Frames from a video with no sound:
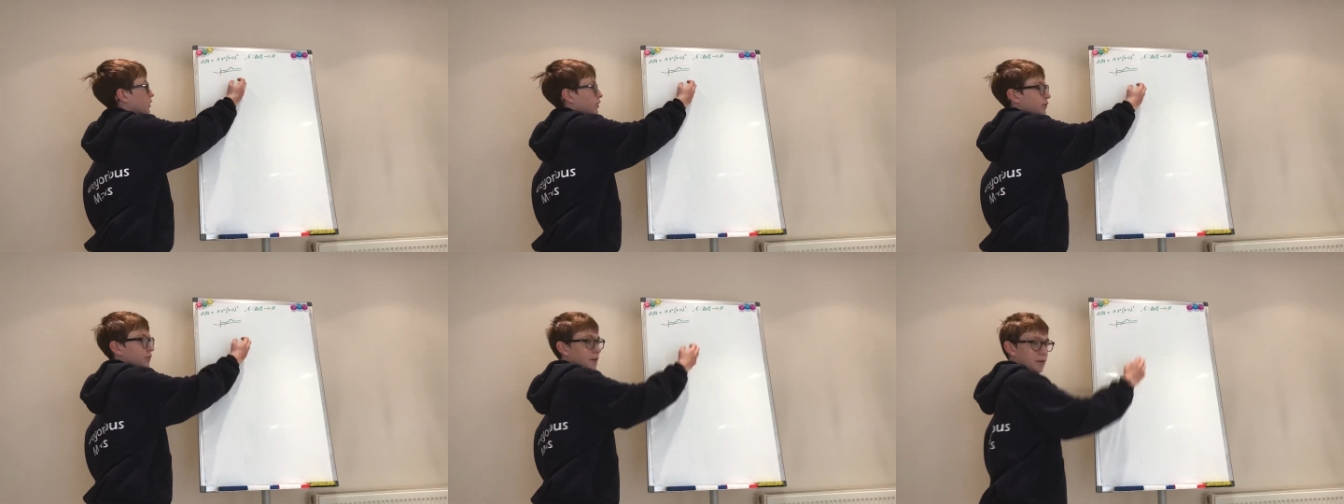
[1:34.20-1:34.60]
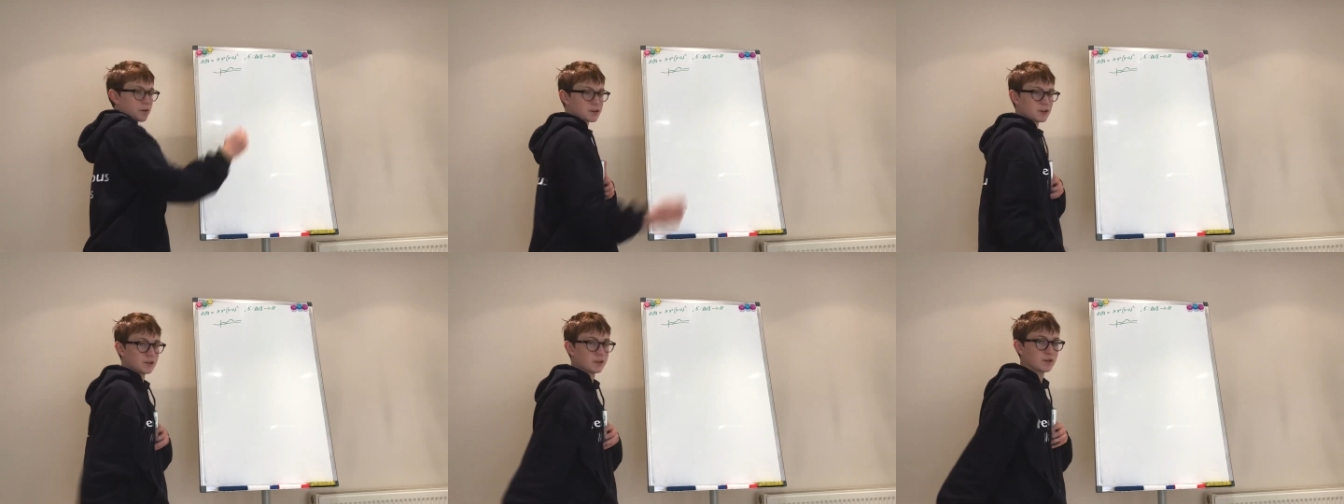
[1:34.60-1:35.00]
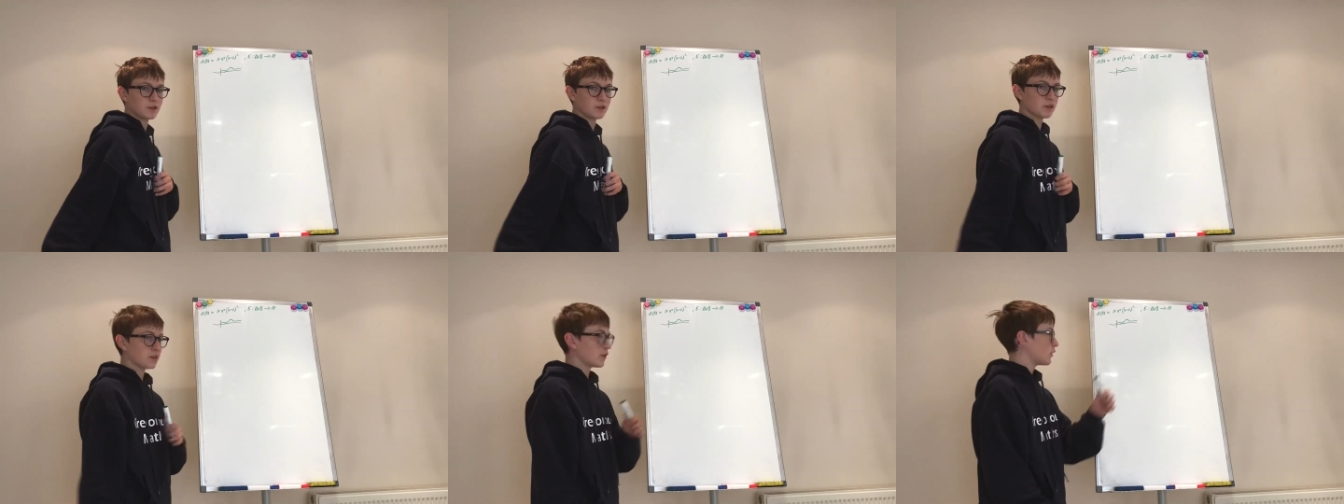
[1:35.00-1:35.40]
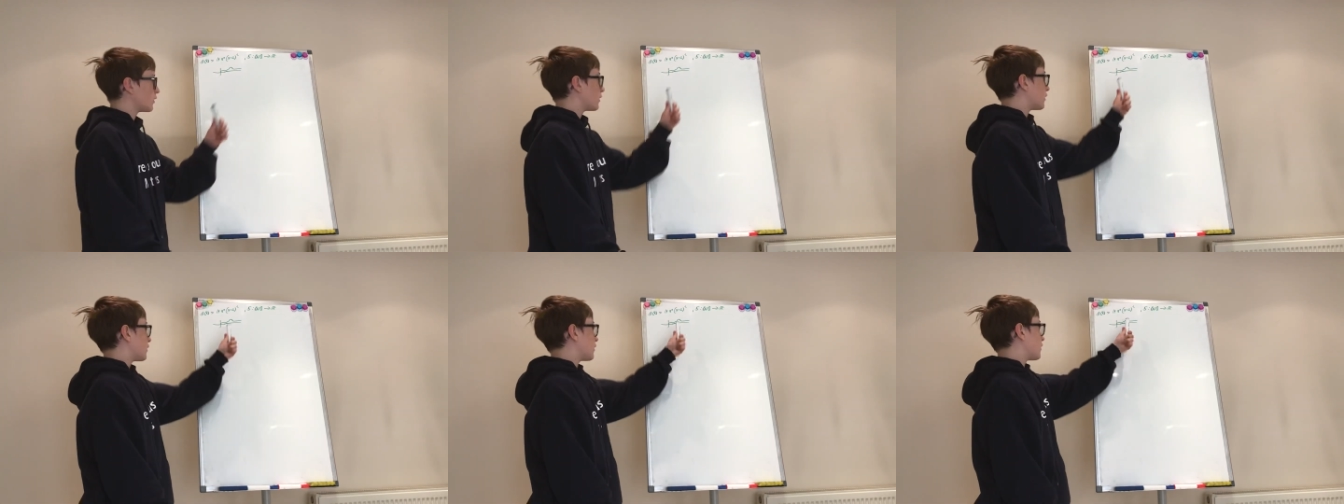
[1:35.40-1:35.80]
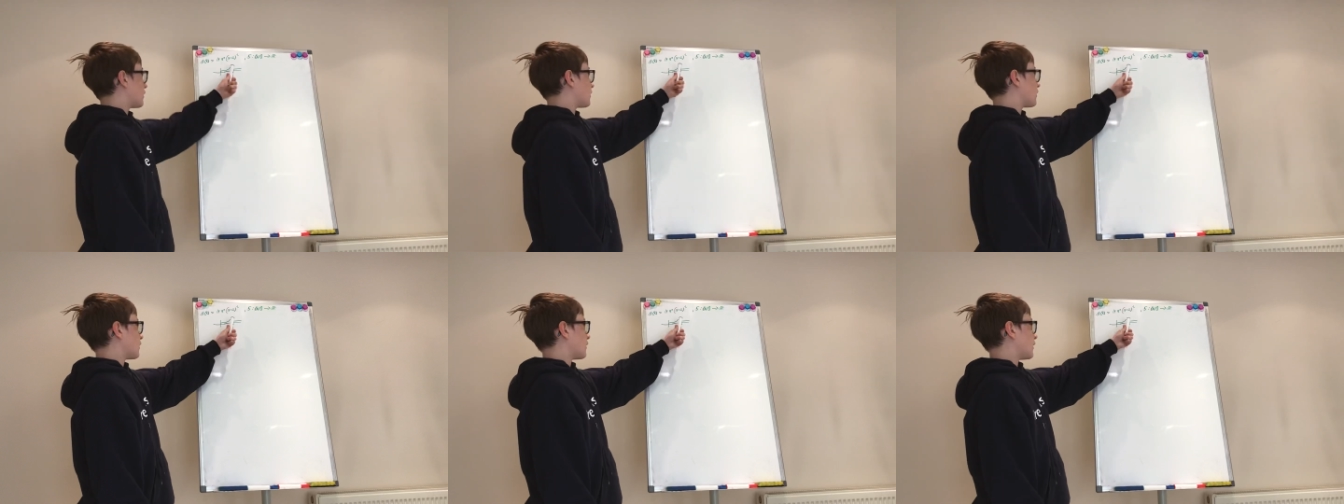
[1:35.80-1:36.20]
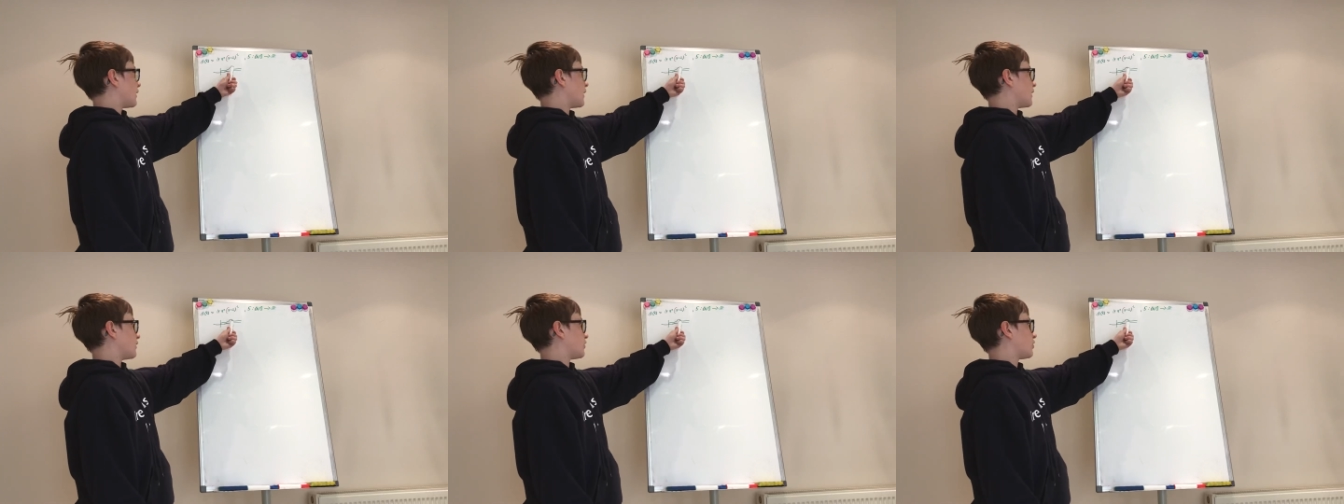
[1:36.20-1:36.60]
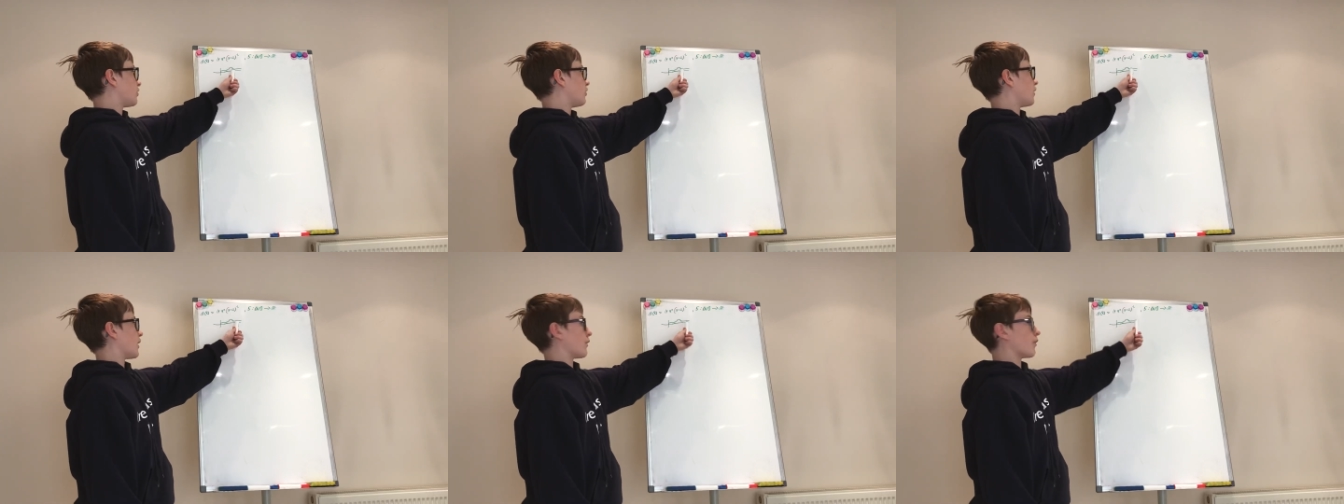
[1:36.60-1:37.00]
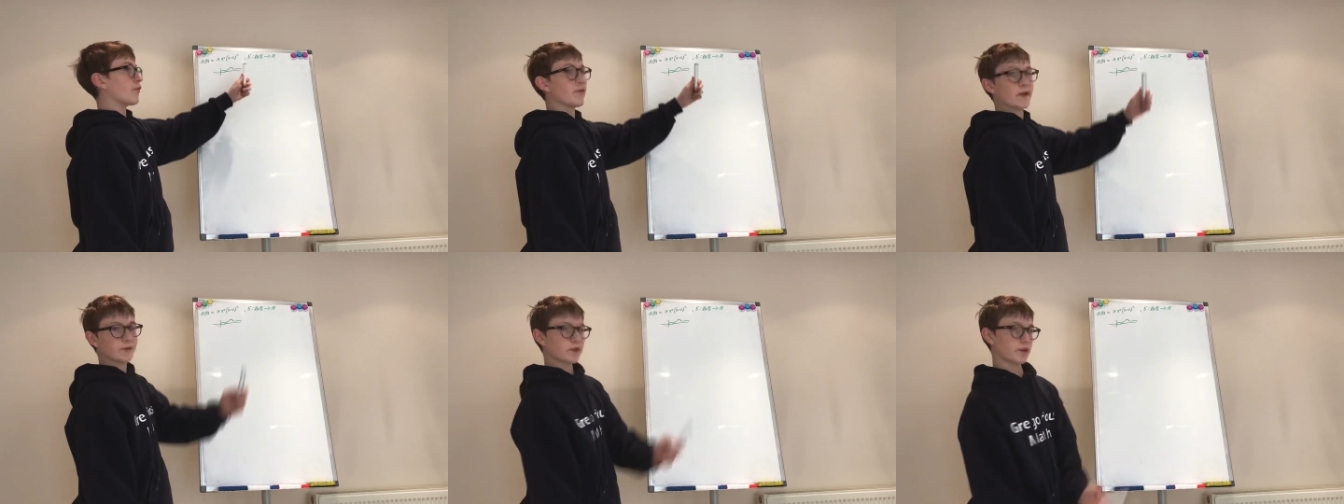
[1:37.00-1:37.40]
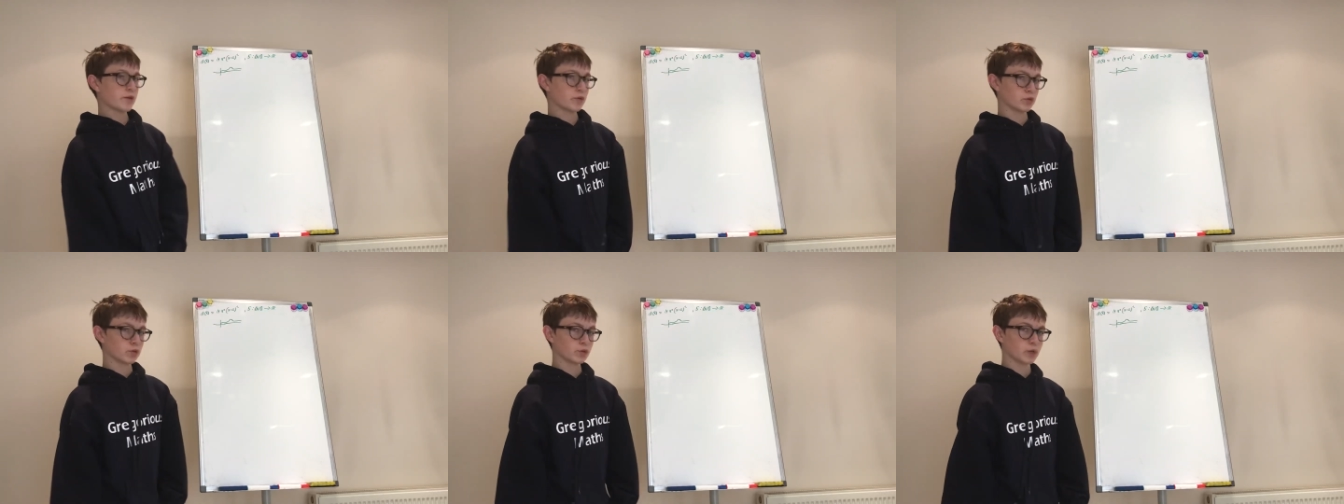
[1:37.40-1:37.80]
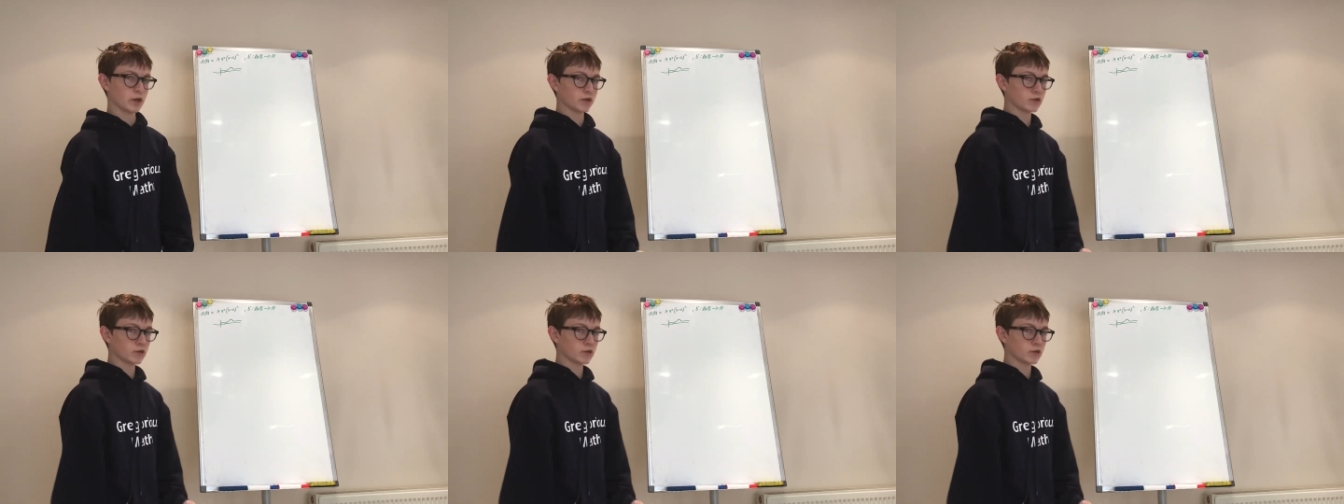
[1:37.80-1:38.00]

this function into f of x equals 1,